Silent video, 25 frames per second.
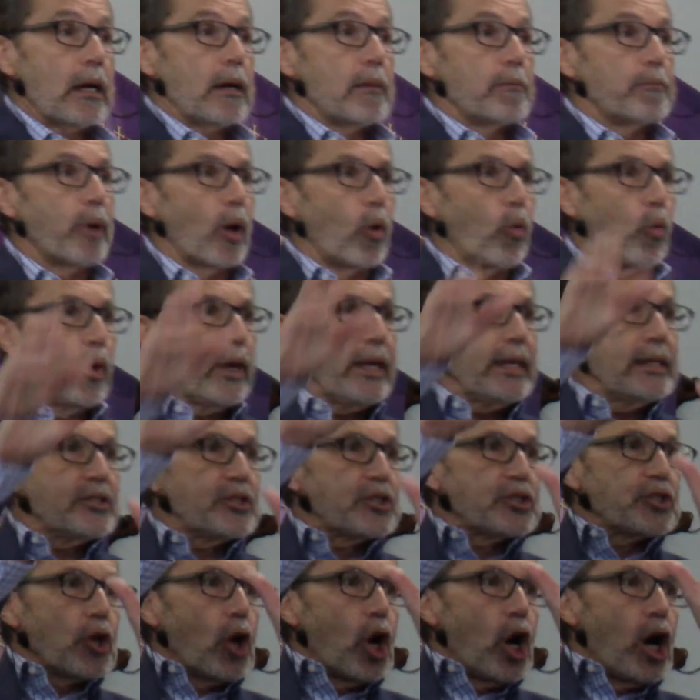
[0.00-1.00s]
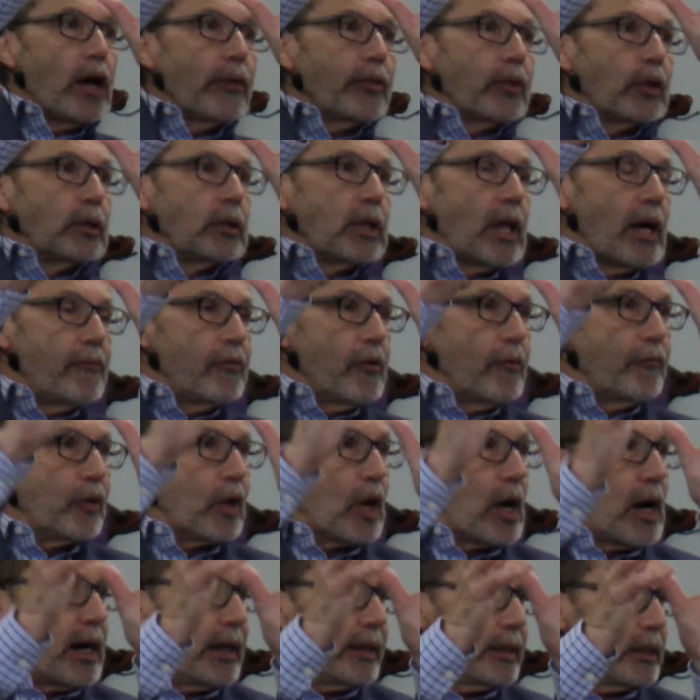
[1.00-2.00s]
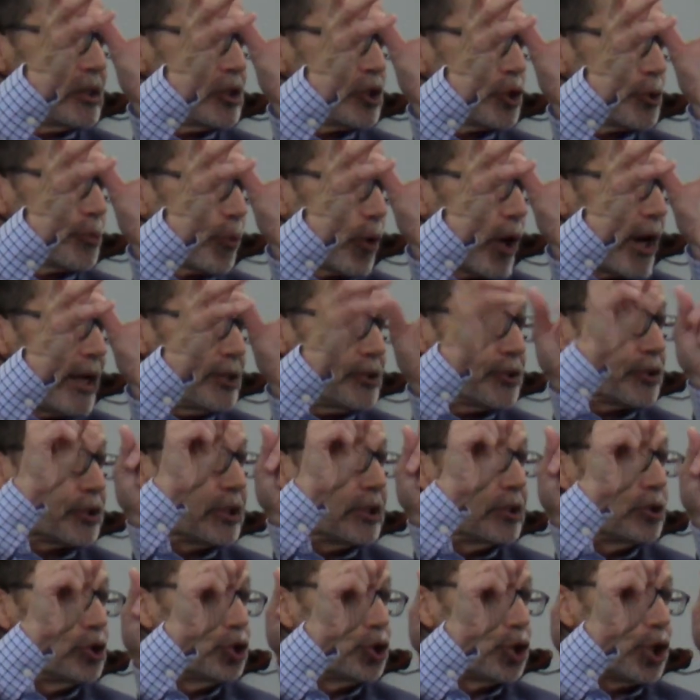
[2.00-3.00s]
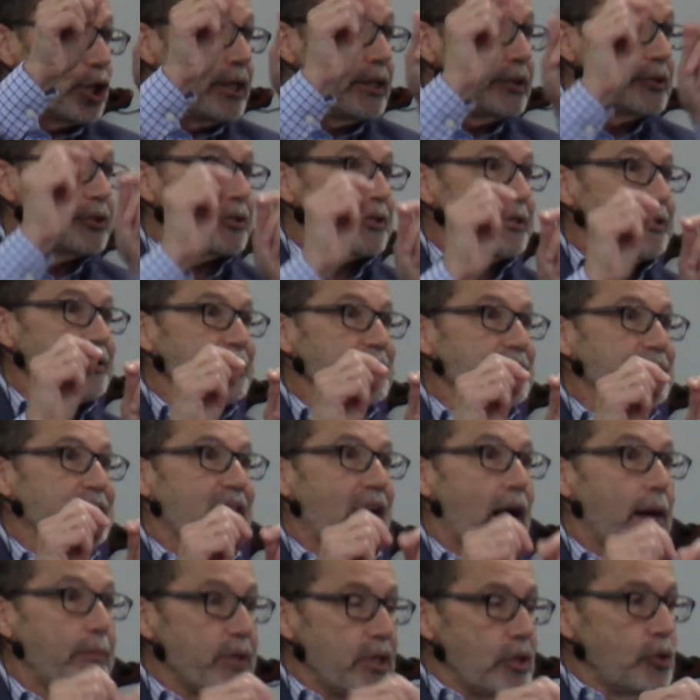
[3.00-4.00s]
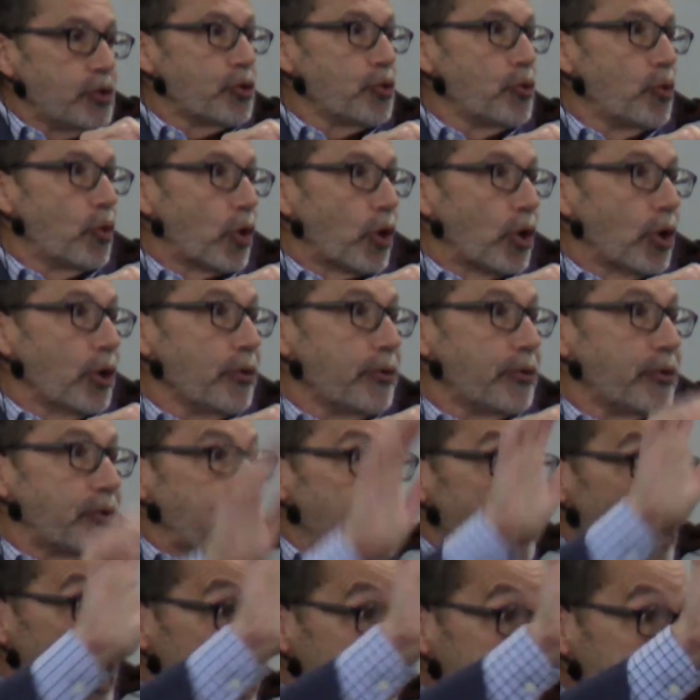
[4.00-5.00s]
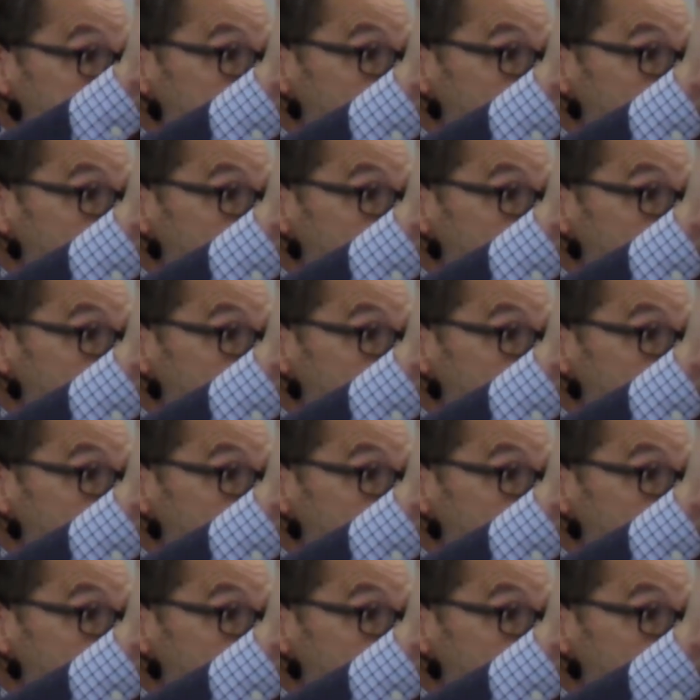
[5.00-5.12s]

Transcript: But we saw the love of God expressed in Jesus coming to earth, dying